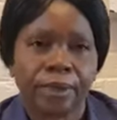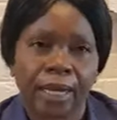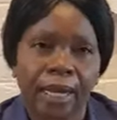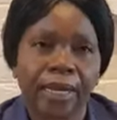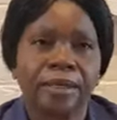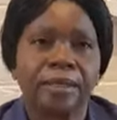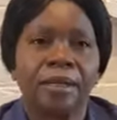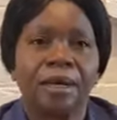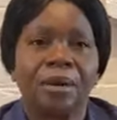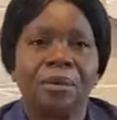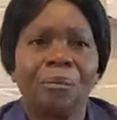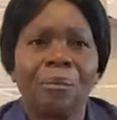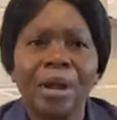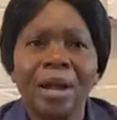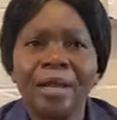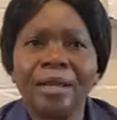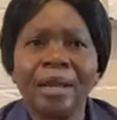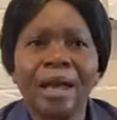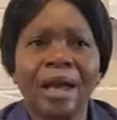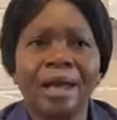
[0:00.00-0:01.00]
Right.
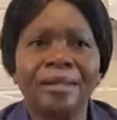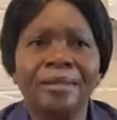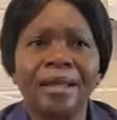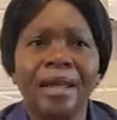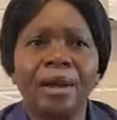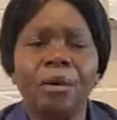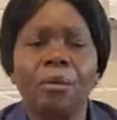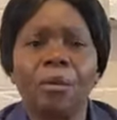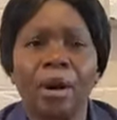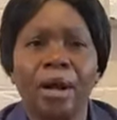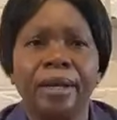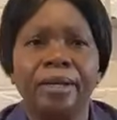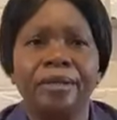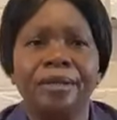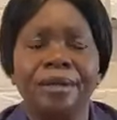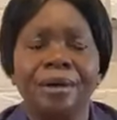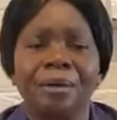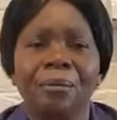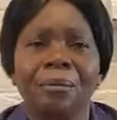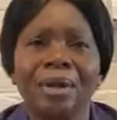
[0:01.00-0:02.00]
When are they
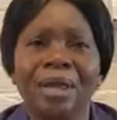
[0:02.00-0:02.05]
one?